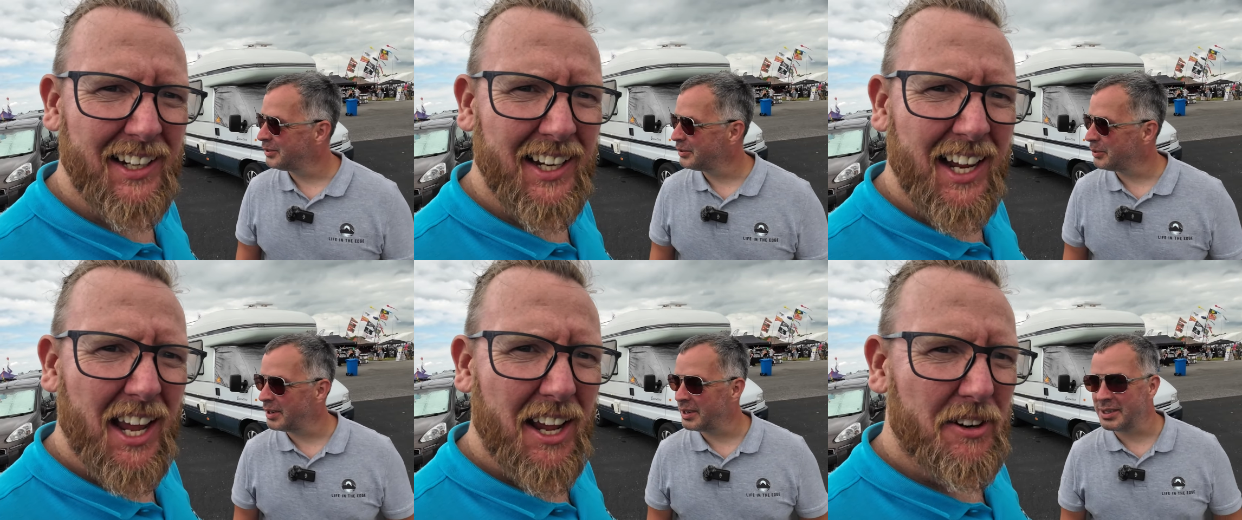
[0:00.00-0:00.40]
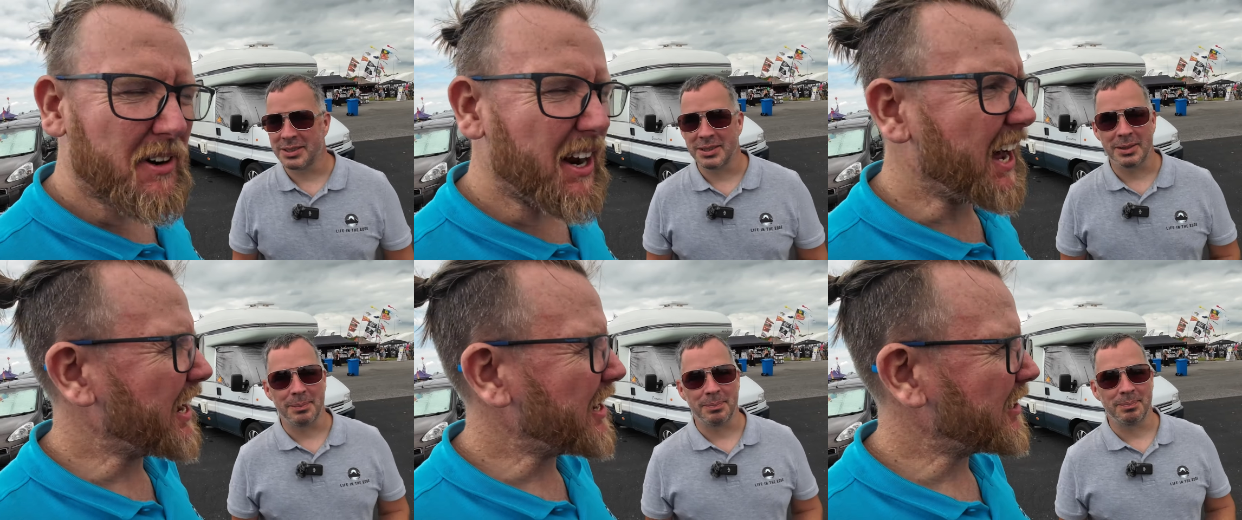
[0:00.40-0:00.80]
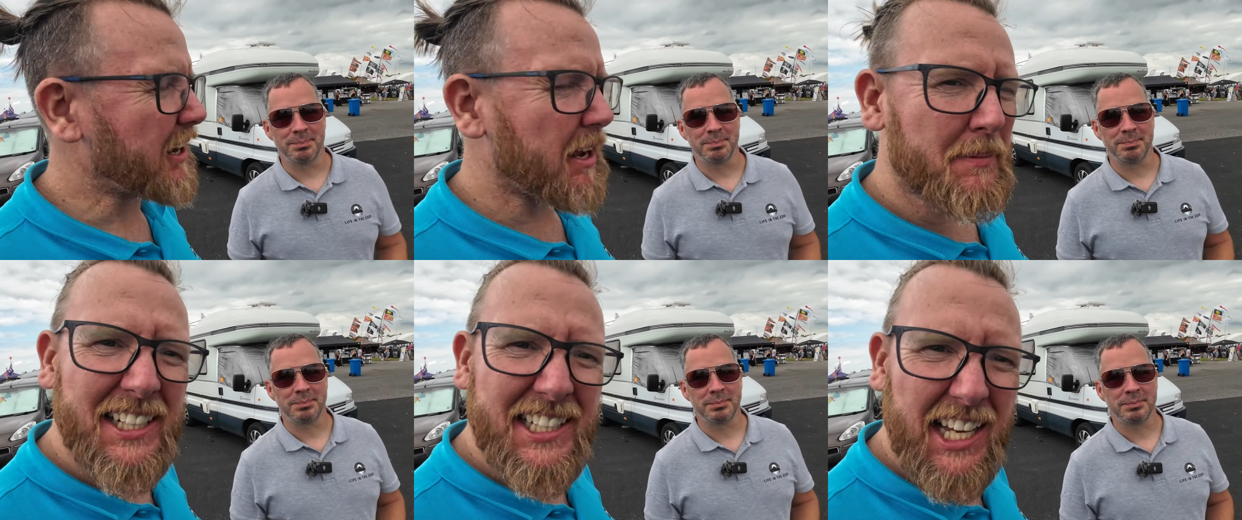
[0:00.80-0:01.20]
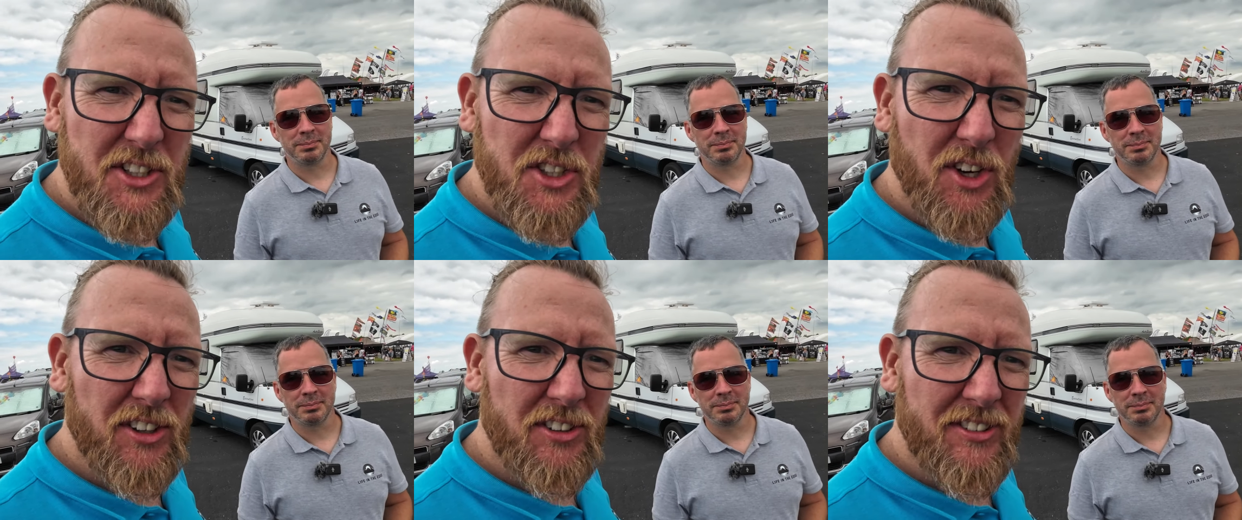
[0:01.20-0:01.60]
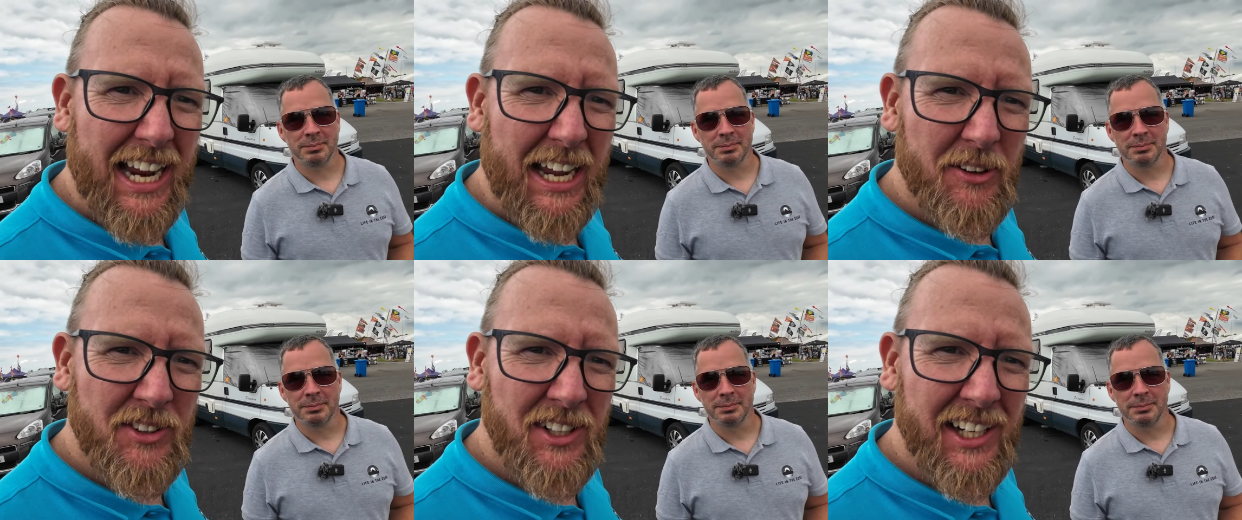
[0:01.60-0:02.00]
Speaker 1: Nice. Right, I'm going to take Jordan
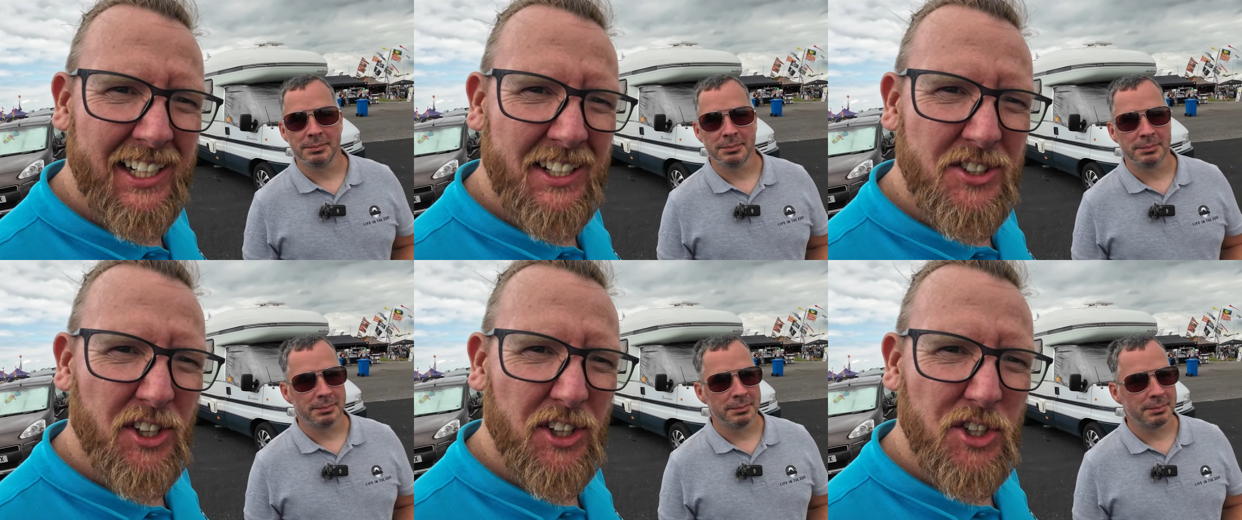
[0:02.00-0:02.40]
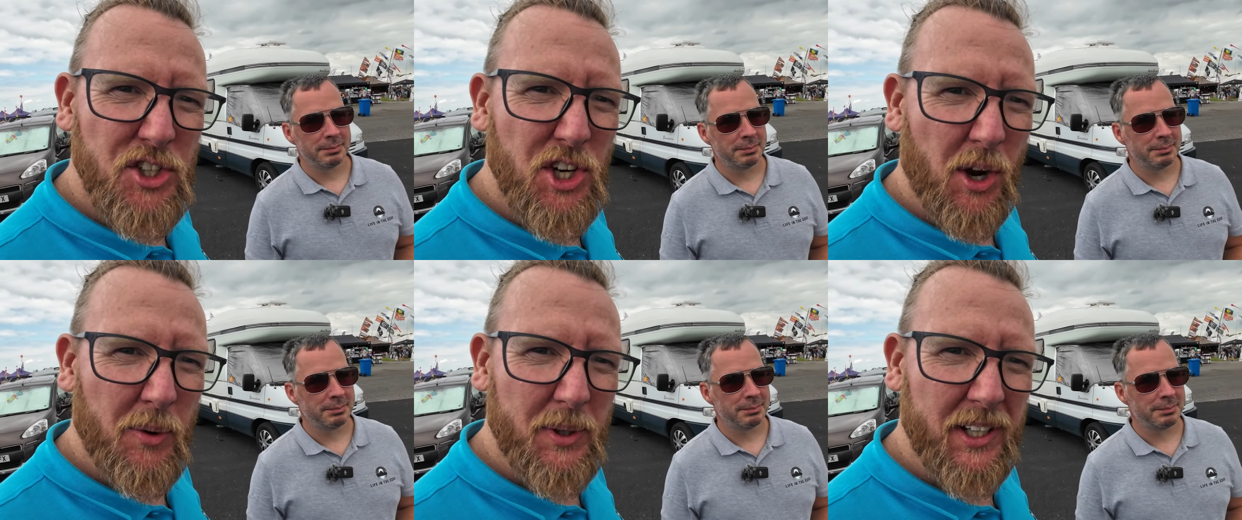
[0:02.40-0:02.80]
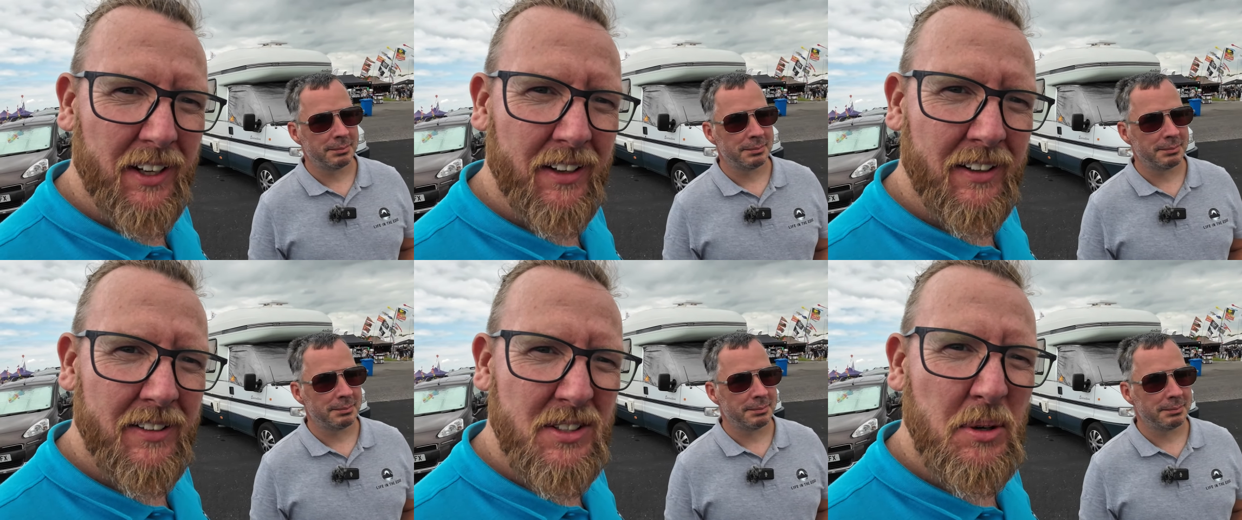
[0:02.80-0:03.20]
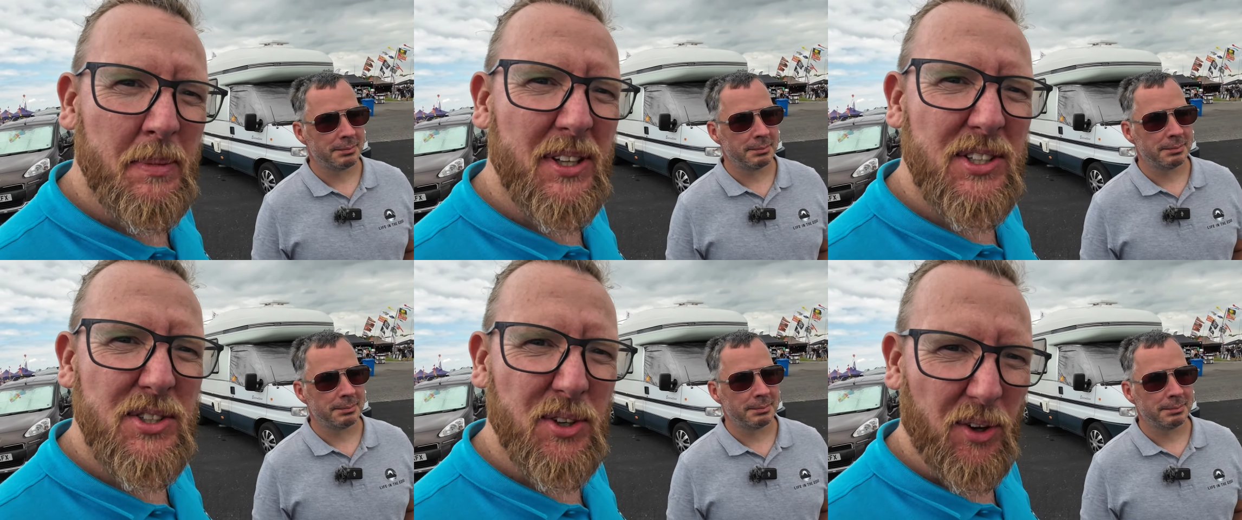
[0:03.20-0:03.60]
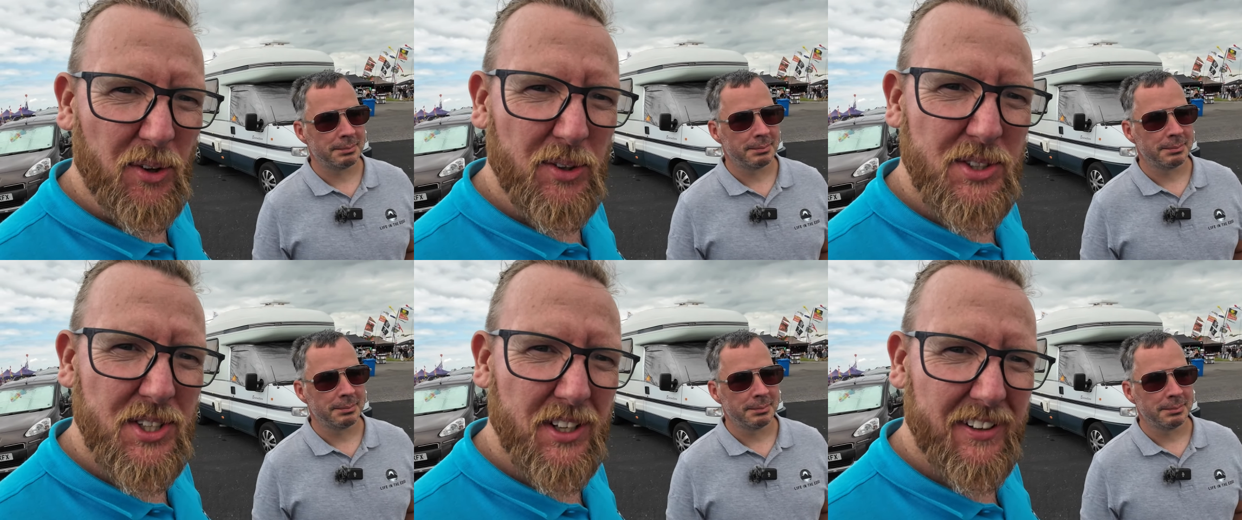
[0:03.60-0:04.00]
round and he's going to show you some of the
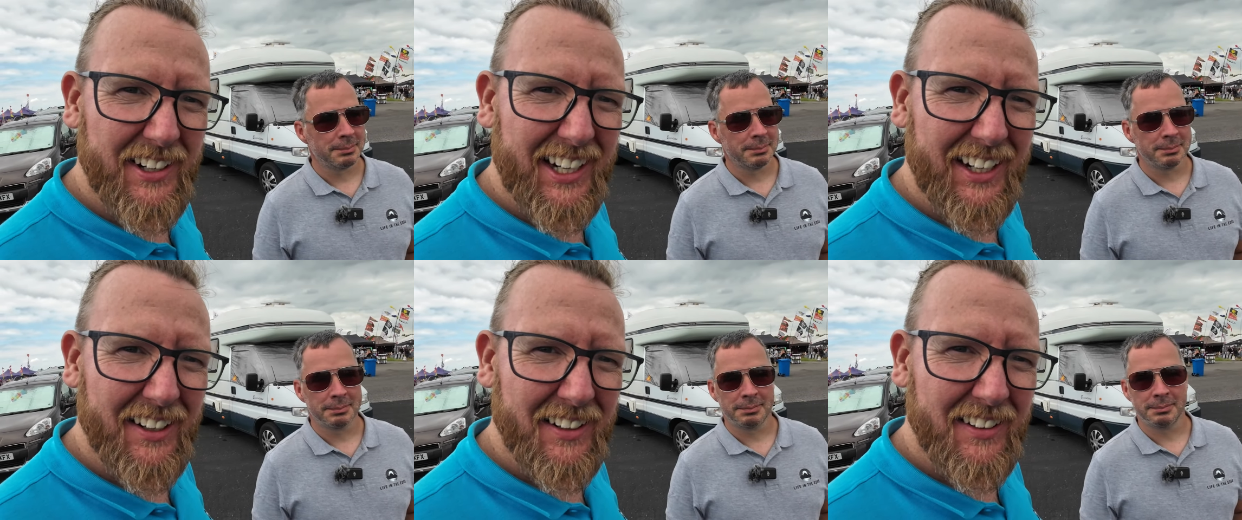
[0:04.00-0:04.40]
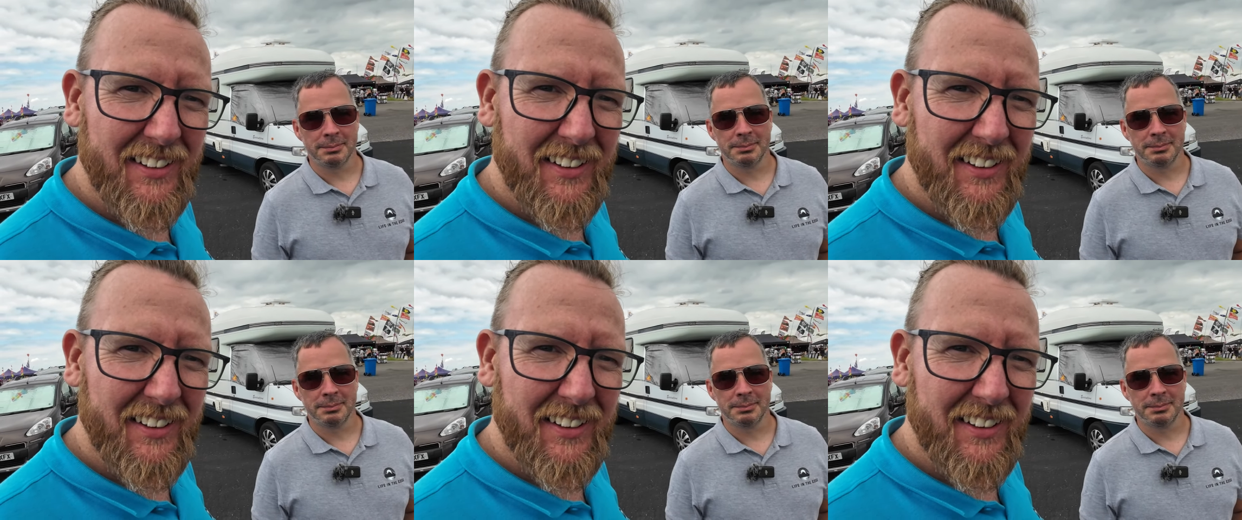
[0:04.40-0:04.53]
stalls that are here.